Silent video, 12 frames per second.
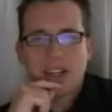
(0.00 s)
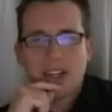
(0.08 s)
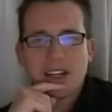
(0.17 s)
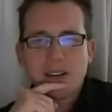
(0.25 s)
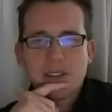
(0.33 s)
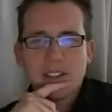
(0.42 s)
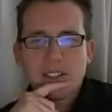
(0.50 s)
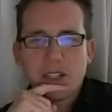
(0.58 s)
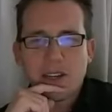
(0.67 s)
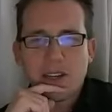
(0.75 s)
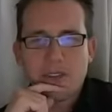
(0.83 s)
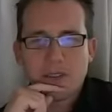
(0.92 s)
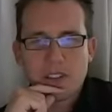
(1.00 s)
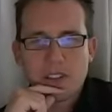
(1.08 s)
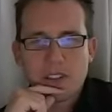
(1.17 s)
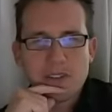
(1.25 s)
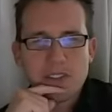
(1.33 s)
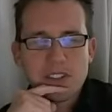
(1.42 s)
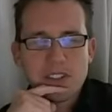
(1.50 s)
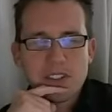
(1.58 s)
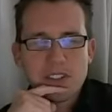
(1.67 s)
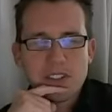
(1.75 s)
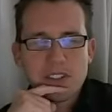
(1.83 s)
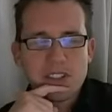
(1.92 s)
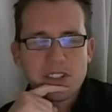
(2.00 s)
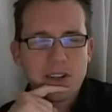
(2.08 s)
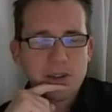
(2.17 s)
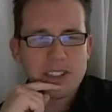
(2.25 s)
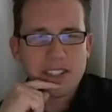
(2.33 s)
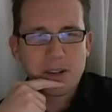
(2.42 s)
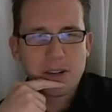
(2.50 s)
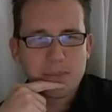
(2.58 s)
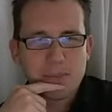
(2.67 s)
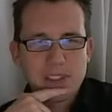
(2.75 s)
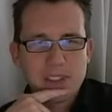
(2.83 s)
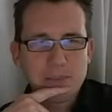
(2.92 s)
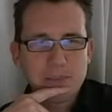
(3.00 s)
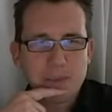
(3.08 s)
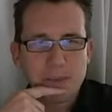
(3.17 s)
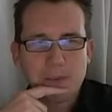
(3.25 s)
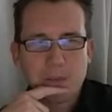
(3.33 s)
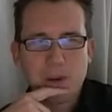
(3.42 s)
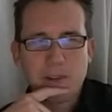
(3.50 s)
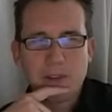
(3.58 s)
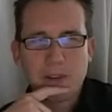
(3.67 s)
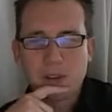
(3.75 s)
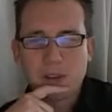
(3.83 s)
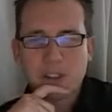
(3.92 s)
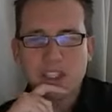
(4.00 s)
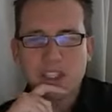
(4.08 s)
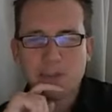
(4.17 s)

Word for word: Well, do you have some more stuff to share with us, I hope? Let's pop up some more